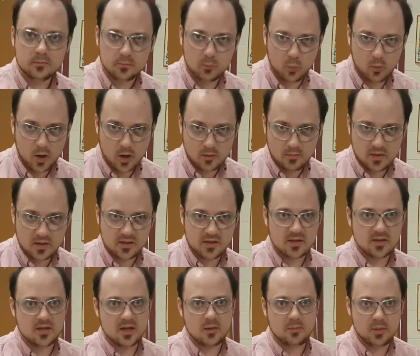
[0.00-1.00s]
1
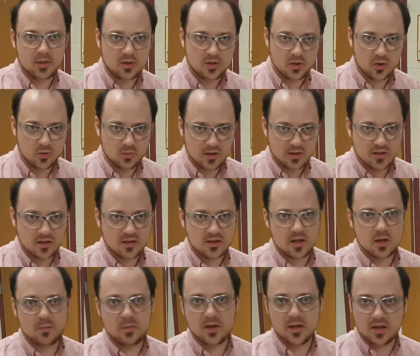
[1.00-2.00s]
Mississippi, 2
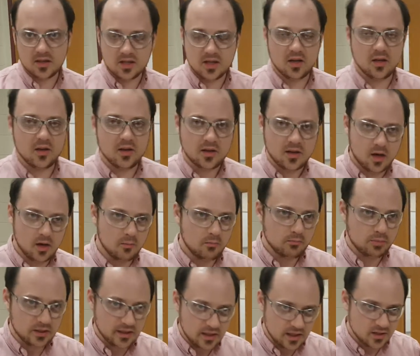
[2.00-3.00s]
Mississippi, until it
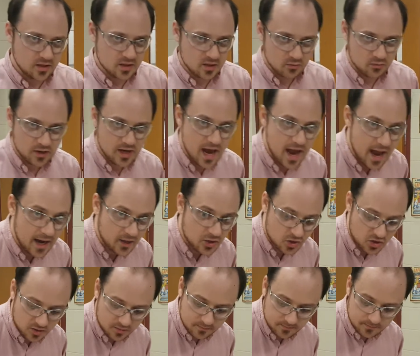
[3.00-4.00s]
completes the
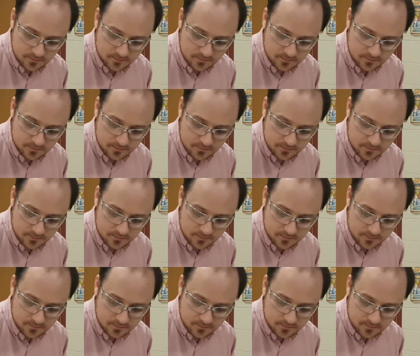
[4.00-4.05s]
reaction.